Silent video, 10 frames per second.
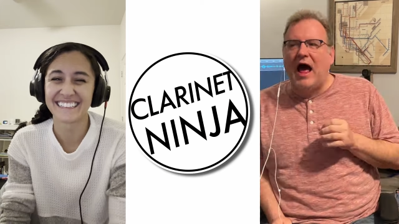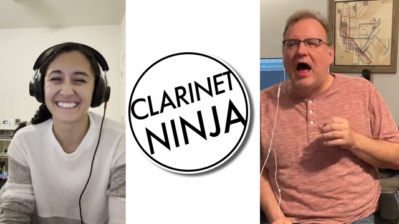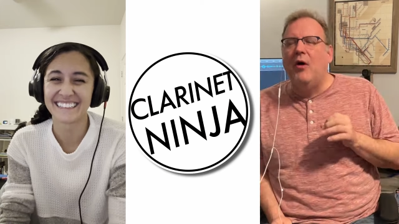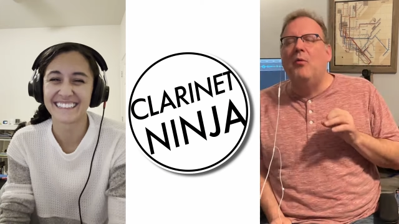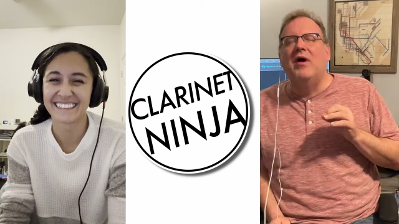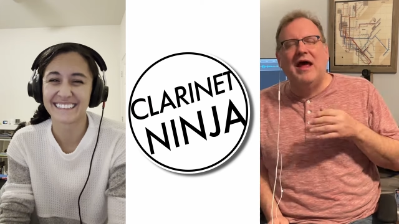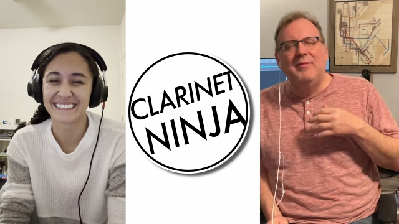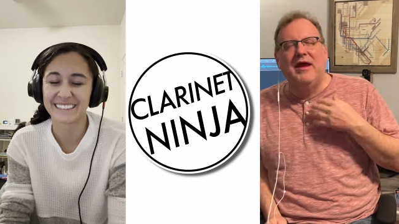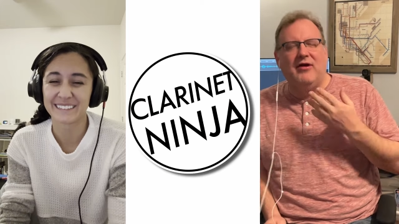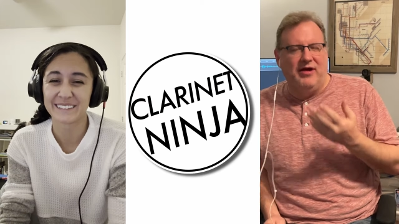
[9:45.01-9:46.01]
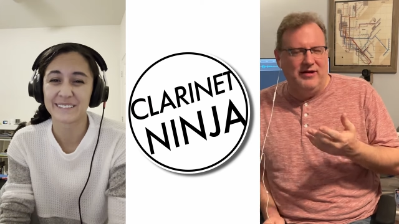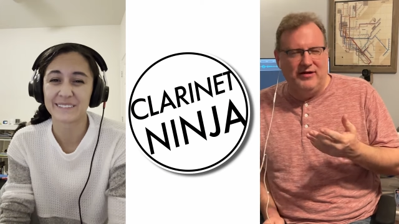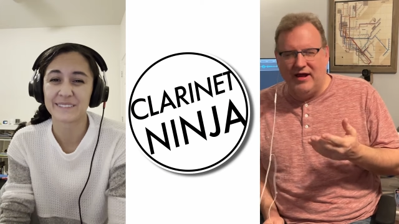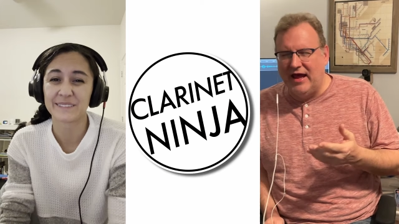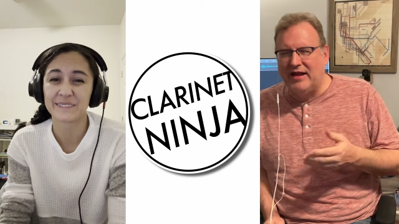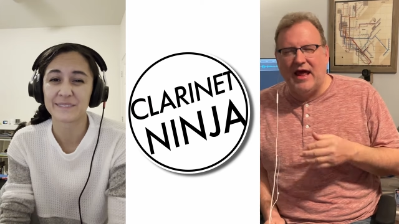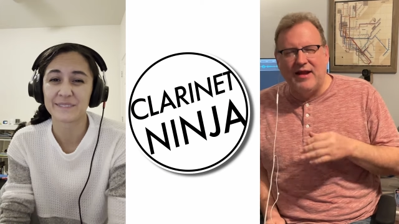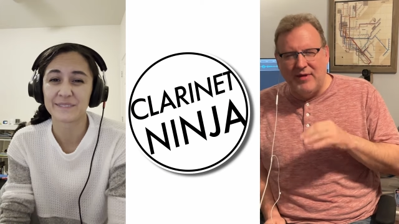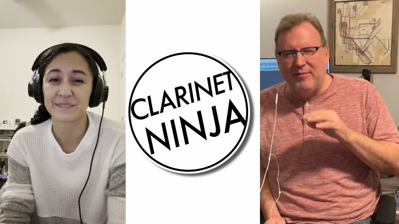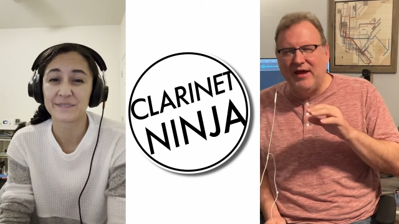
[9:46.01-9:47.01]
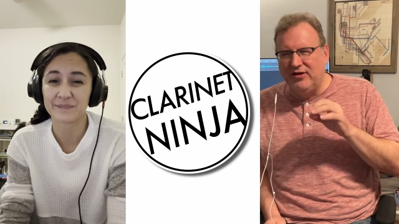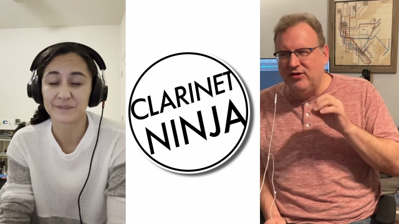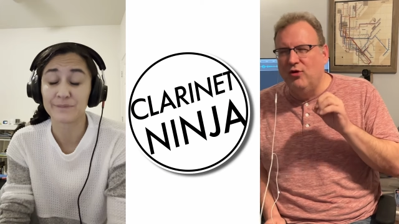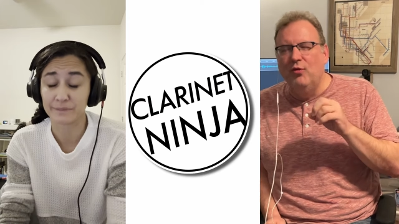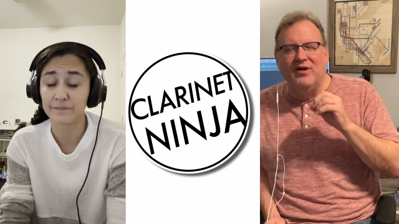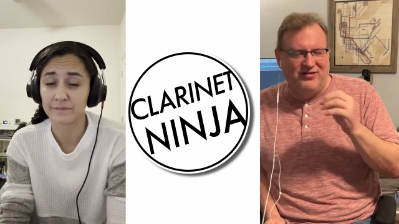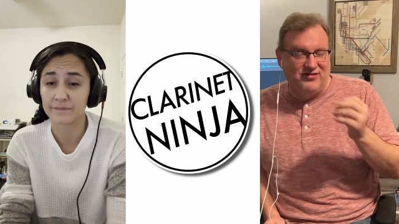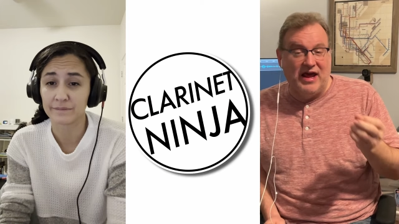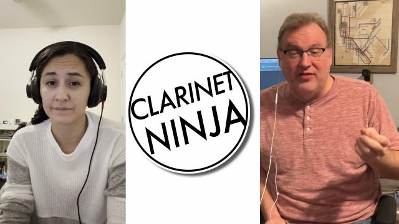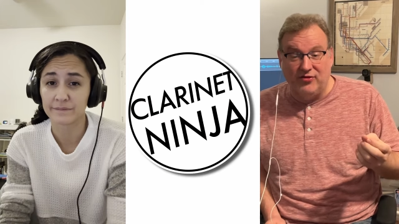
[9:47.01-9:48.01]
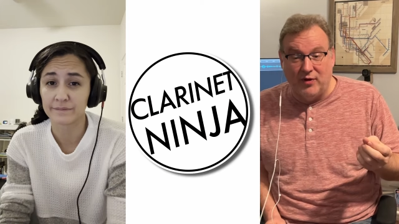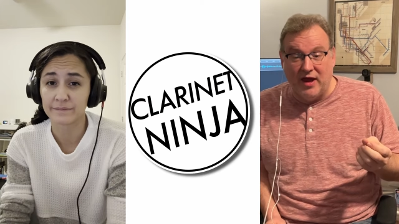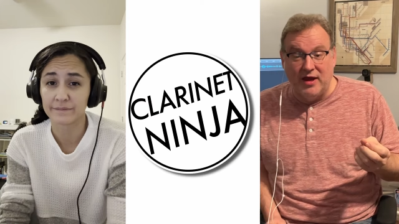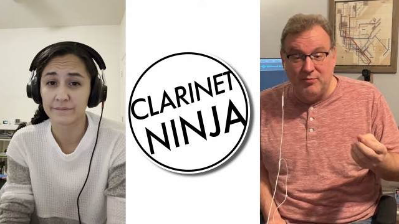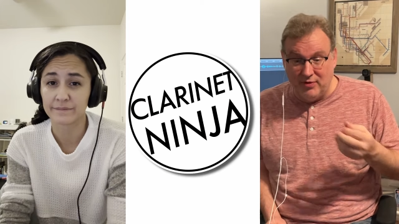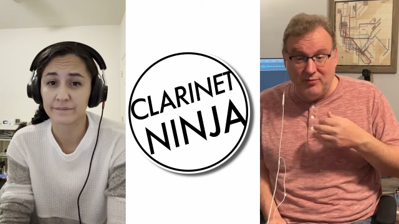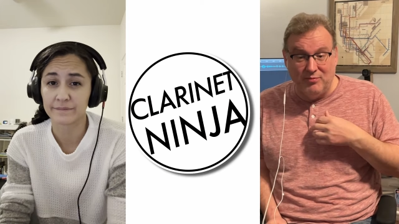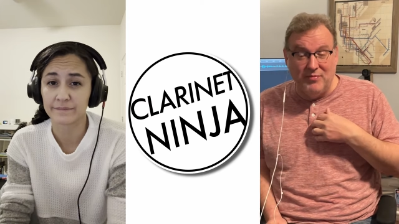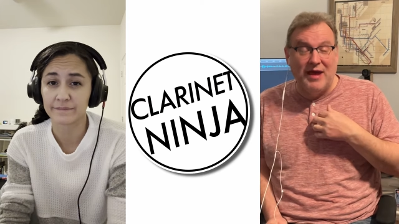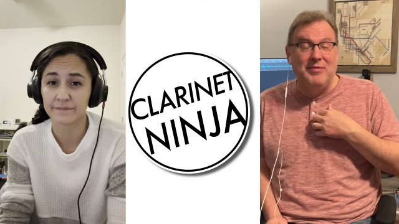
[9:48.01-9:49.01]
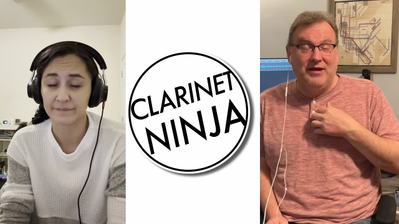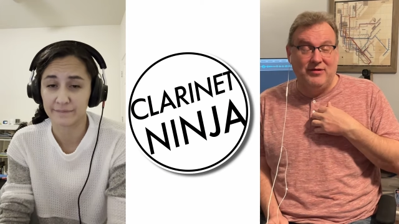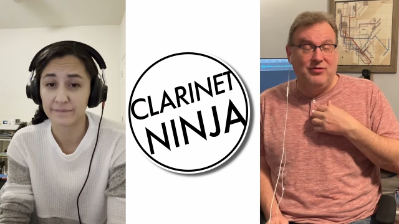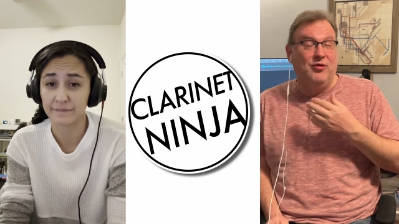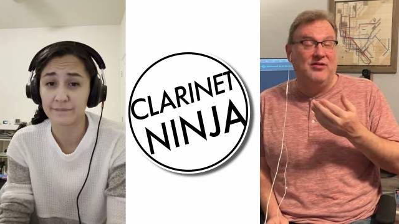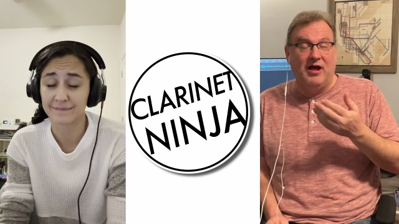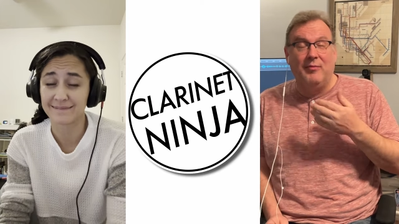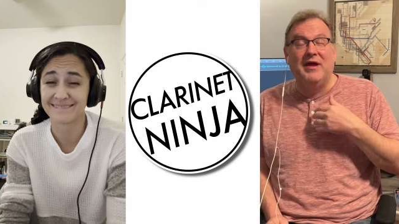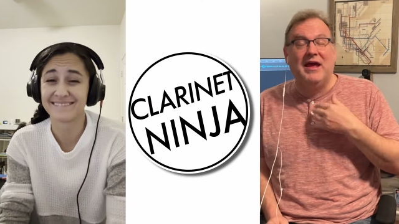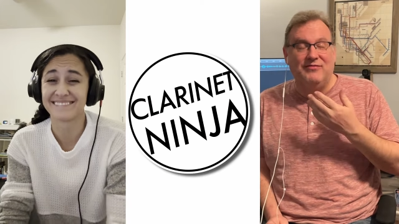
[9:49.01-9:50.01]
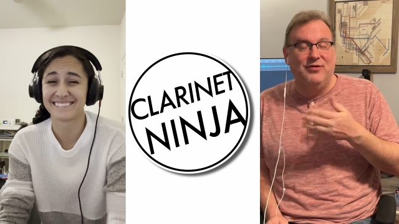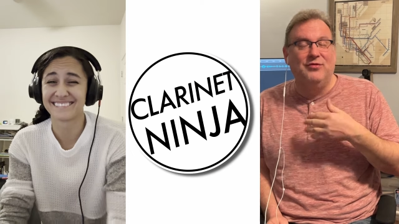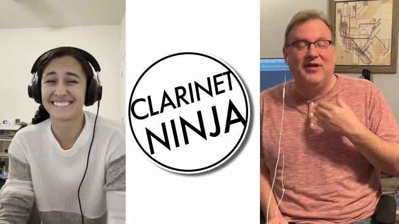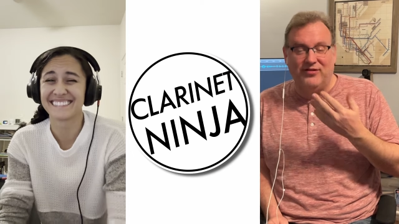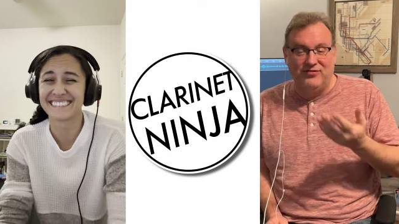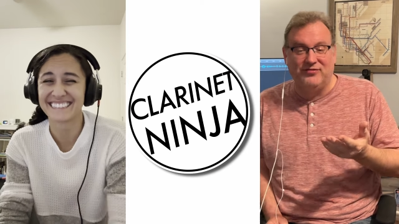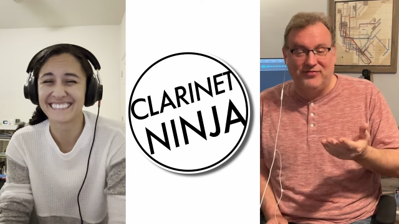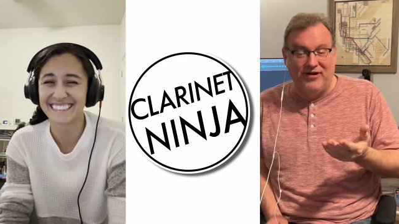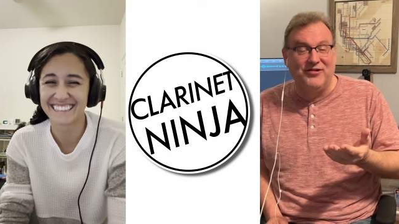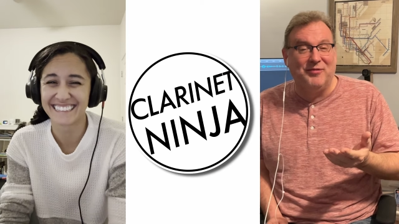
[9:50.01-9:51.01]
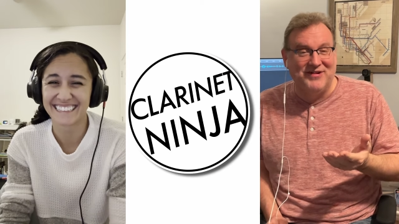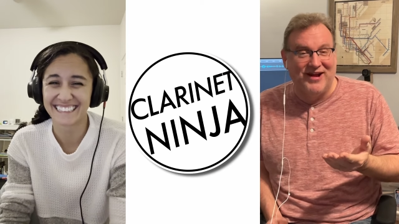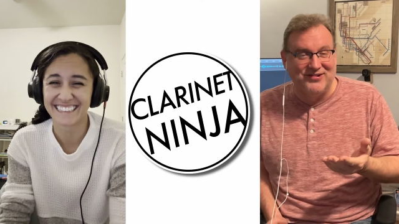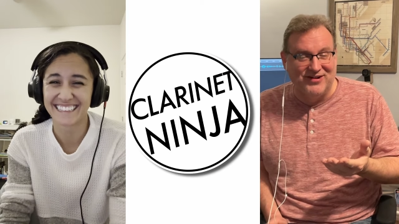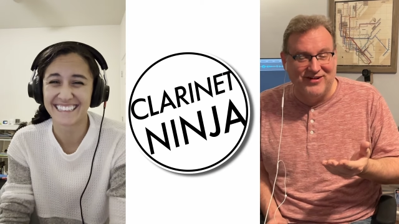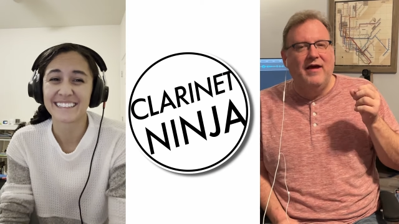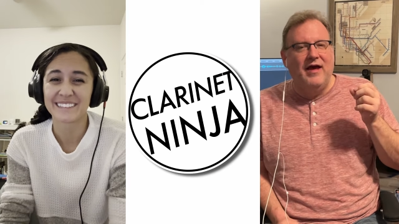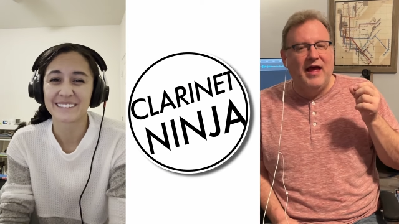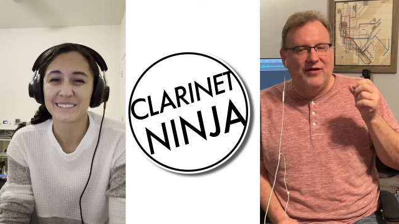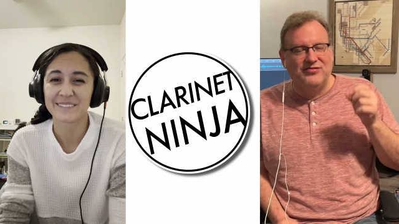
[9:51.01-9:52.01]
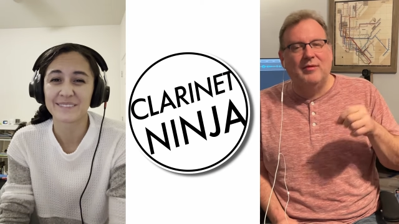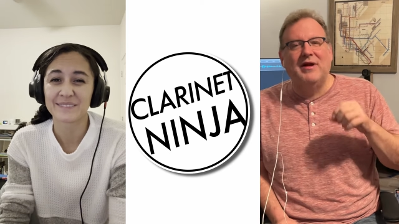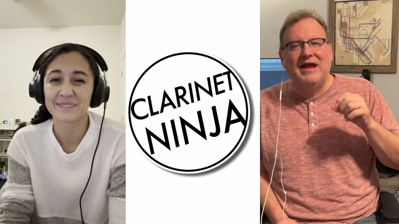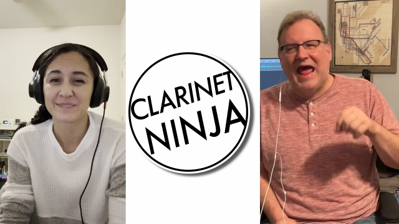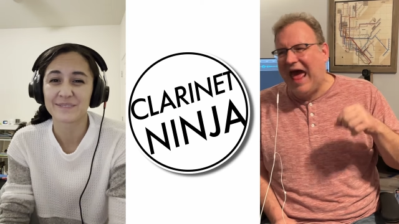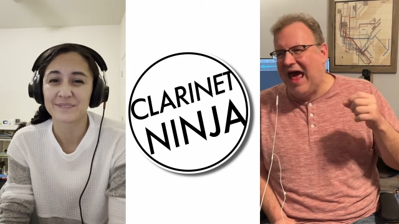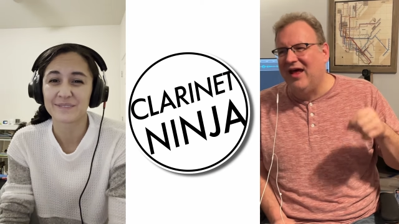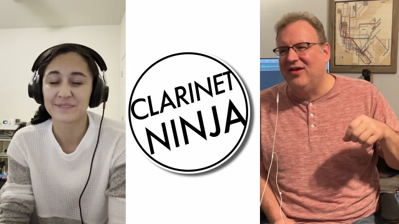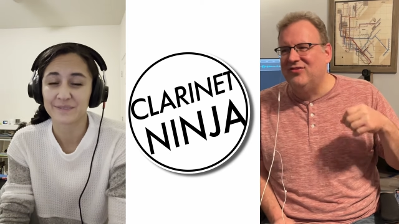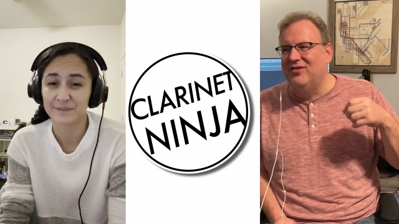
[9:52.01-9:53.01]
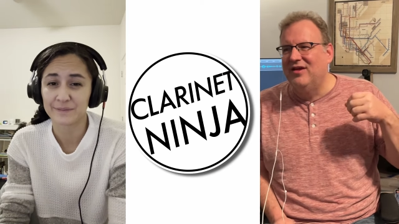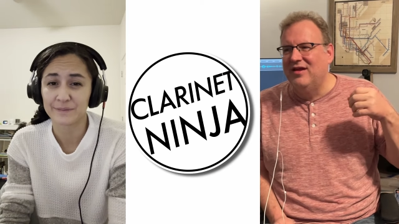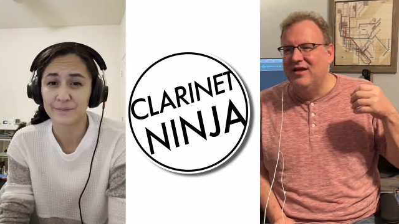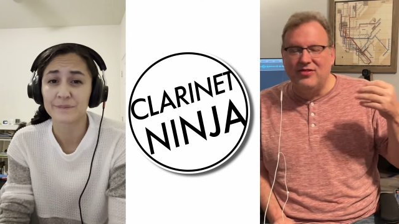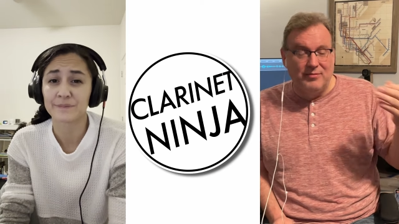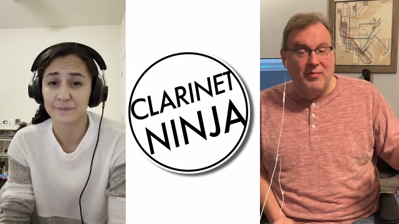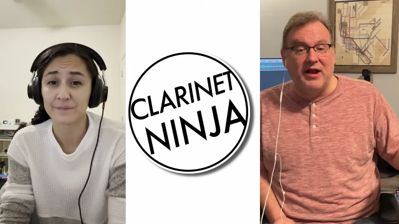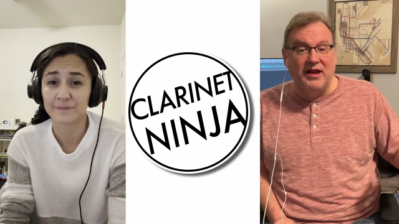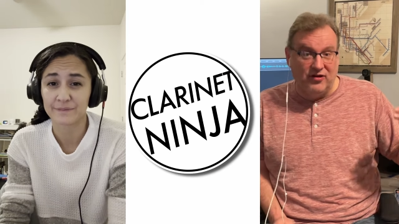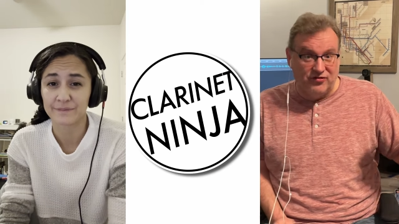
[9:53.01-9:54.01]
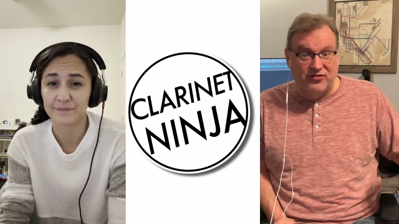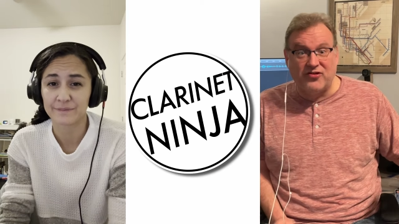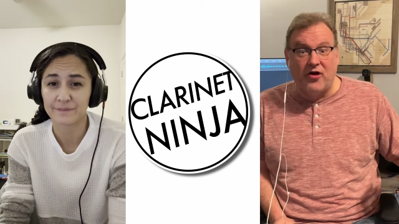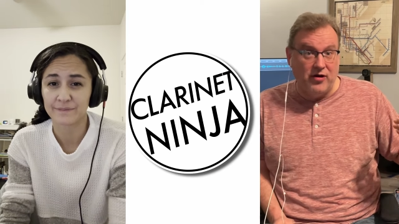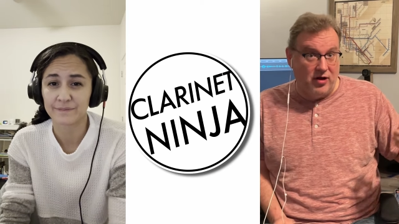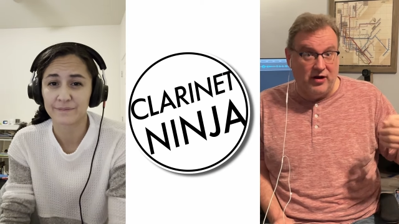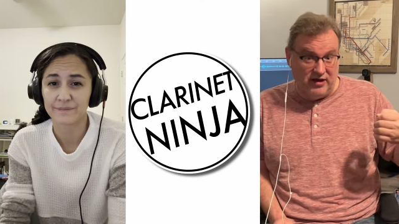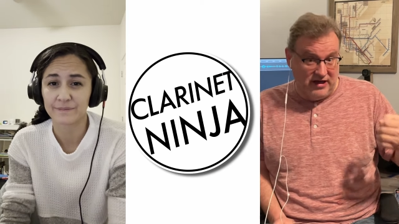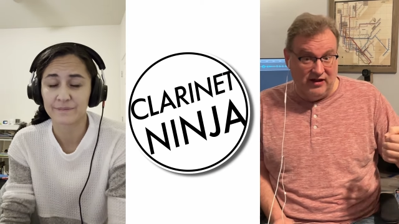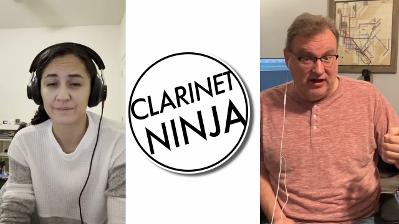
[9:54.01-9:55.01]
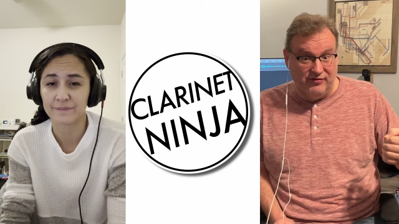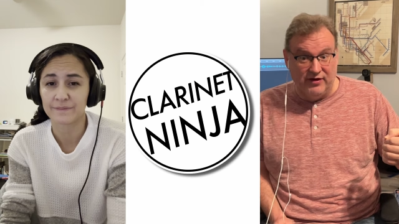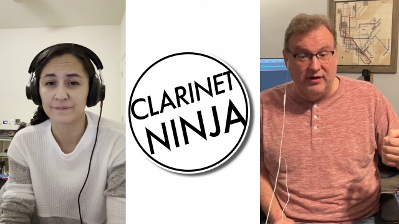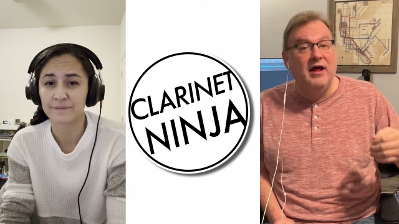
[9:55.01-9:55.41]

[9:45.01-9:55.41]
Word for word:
Speaker 1: What I'm hearing, and maybe you wouldn't say it this way, but maybe you can tell me if you think this is a fair interpretation of it. If somebody has the money to start on an E11,